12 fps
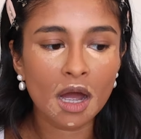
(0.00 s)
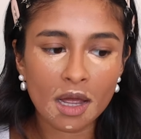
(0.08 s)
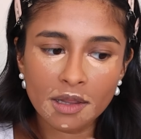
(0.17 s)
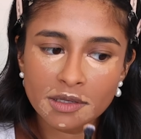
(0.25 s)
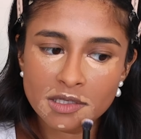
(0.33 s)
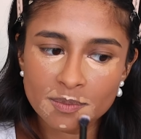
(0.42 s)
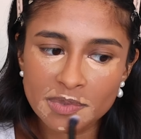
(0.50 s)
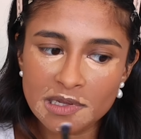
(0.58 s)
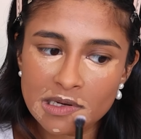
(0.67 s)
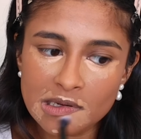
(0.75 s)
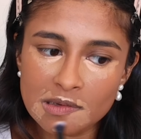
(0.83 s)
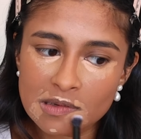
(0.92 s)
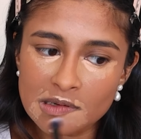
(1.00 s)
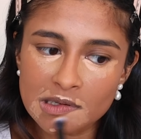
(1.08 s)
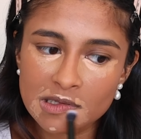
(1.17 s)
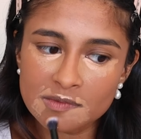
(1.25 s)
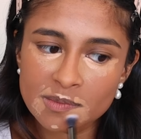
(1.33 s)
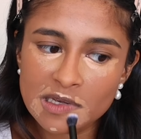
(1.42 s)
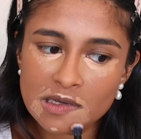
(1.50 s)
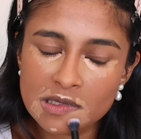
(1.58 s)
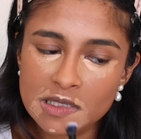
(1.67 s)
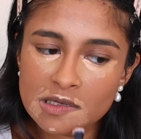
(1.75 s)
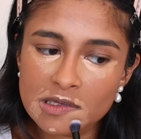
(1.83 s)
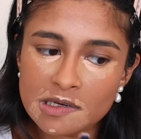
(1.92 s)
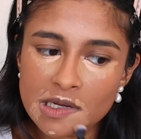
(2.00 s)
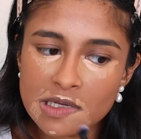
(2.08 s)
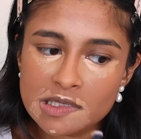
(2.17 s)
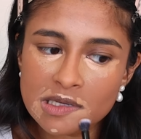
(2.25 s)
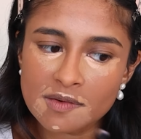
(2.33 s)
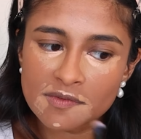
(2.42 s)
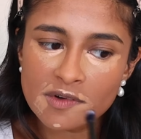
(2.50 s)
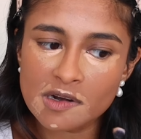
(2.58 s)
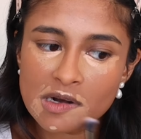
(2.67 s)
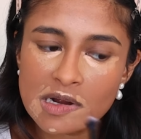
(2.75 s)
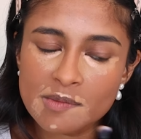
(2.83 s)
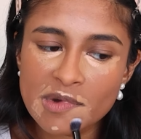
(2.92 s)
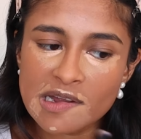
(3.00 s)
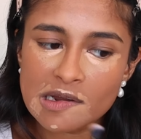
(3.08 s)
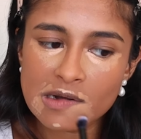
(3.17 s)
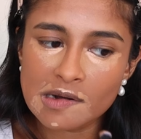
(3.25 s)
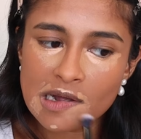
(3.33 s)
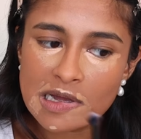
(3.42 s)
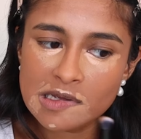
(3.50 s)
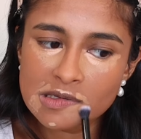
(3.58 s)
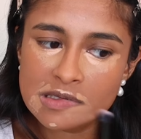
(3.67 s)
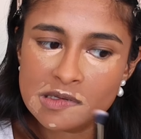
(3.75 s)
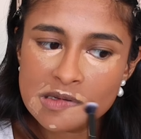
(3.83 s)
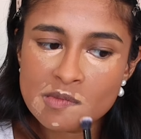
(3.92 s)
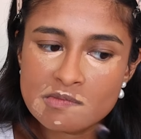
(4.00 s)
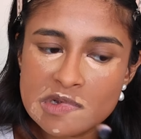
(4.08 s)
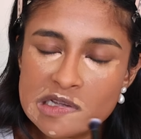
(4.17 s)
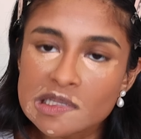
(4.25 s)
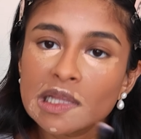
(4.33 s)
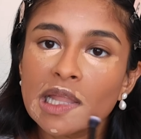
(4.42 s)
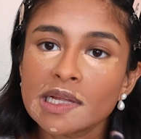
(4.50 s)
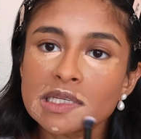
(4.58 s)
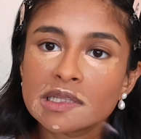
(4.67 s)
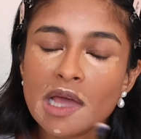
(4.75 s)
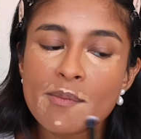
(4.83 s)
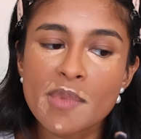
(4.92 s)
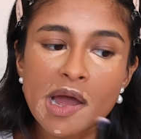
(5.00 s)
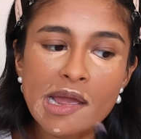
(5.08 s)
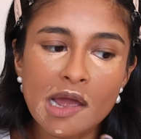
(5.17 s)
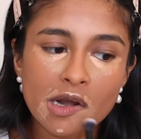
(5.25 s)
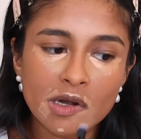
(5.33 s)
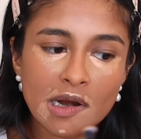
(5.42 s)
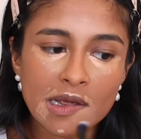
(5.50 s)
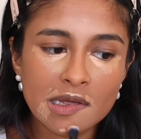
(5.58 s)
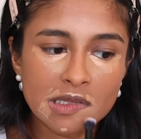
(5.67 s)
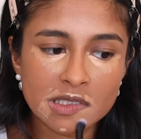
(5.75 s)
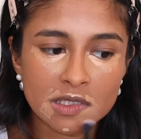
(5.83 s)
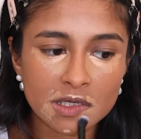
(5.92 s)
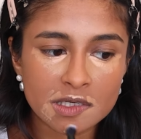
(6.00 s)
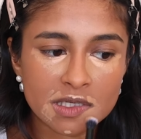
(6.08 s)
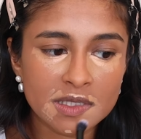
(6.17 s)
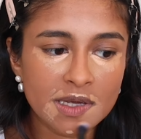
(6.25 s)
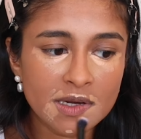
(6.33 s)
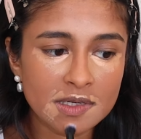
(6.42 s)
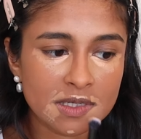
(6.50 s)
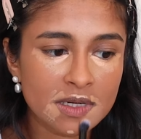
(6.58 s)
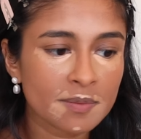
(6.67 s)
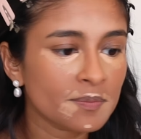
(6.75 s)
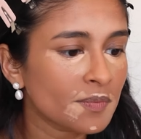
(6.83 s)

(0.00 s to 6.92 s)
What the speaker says: I like to blend out all of my concealer except for my under eyes, because I like to let my under eye concealer sit.